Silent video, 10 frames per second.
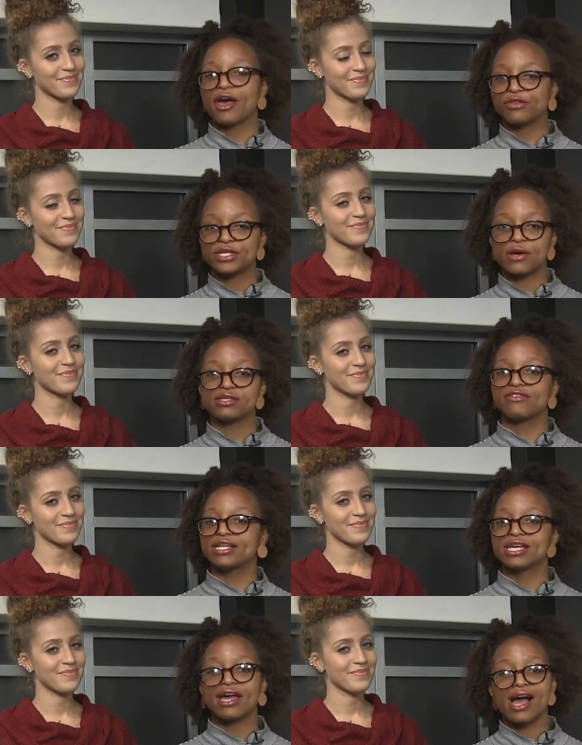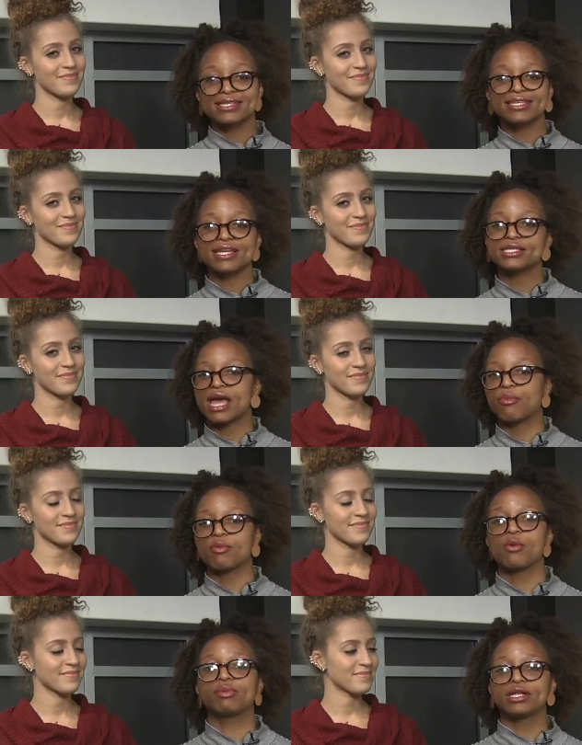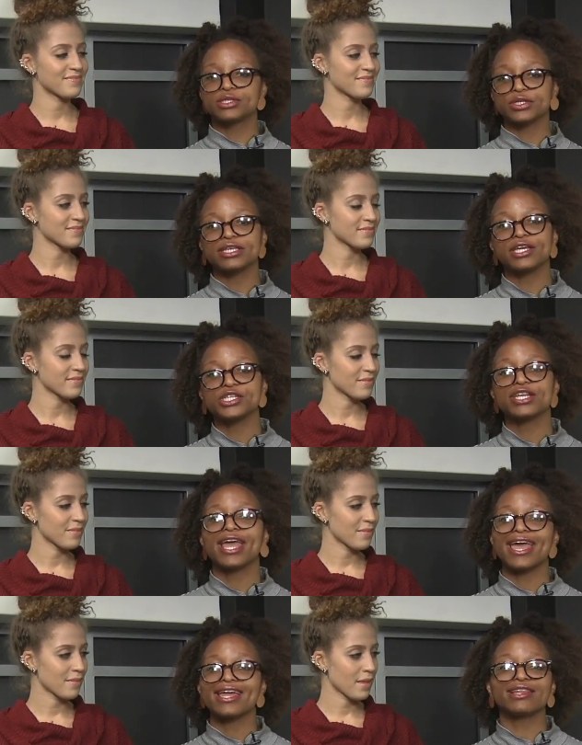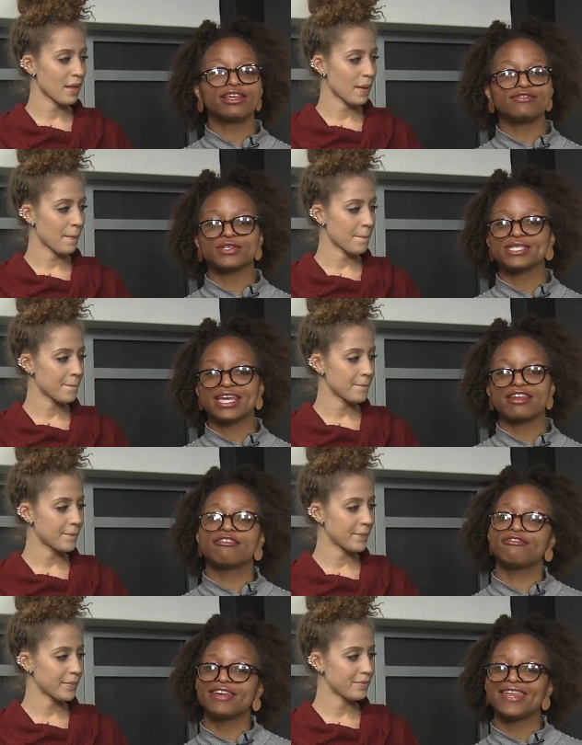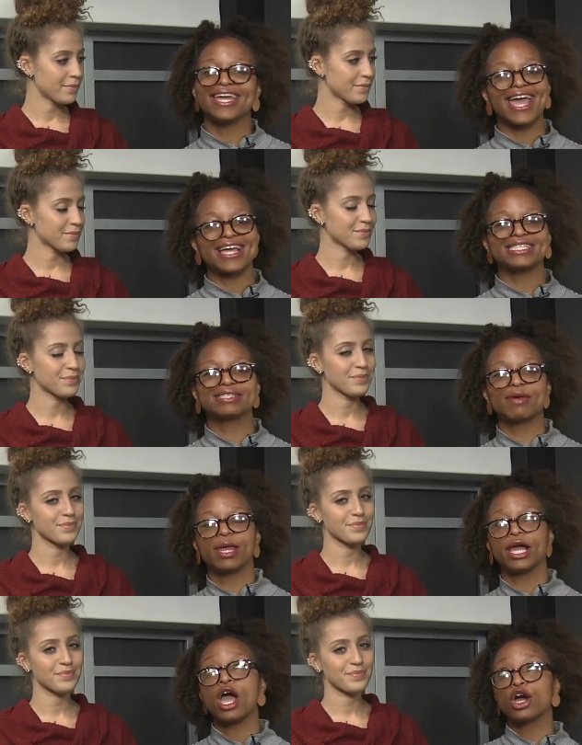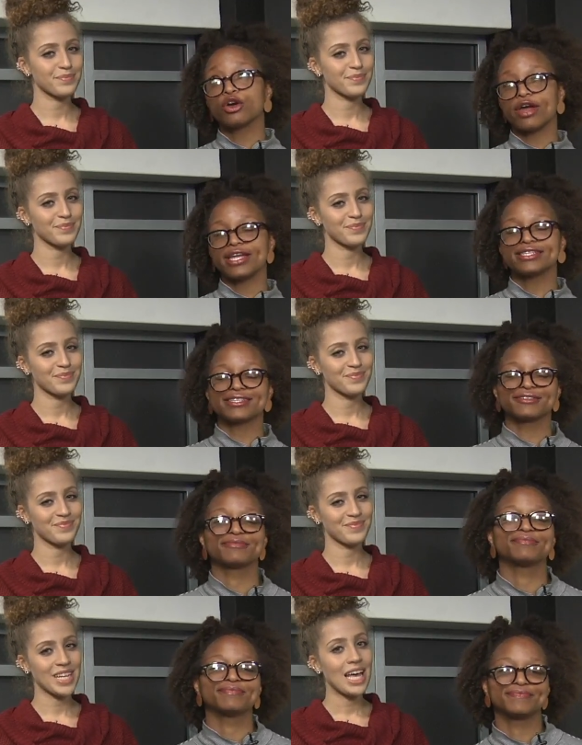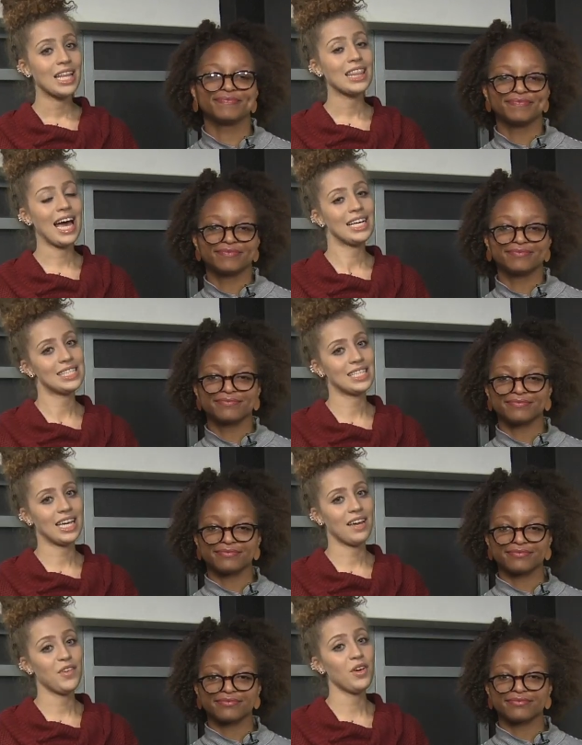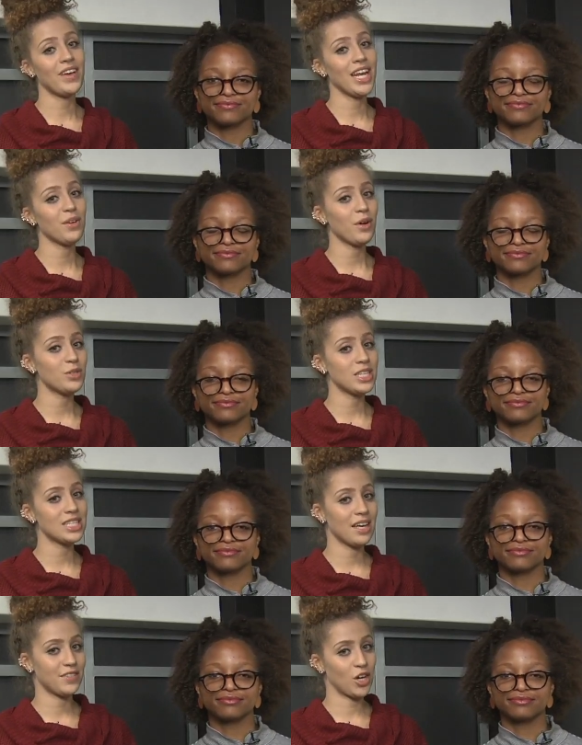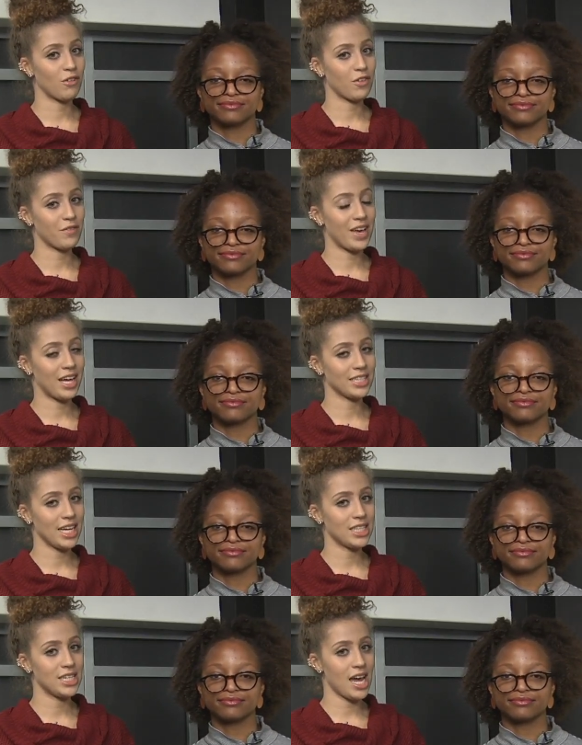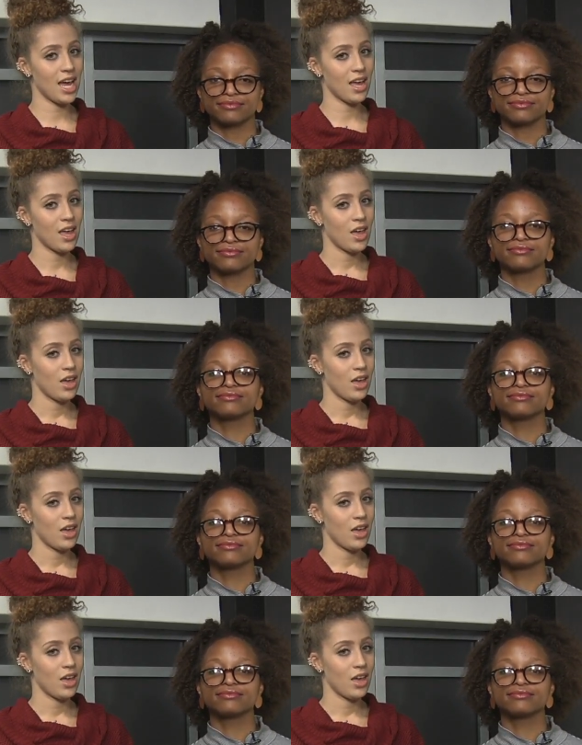Speaker 1: a healthy dose of antioxidants that promote blood circulation and leaves your skin
Speaker 2: feeling and smelling great. Lastly, if you have any roses left over from Valentine's Day,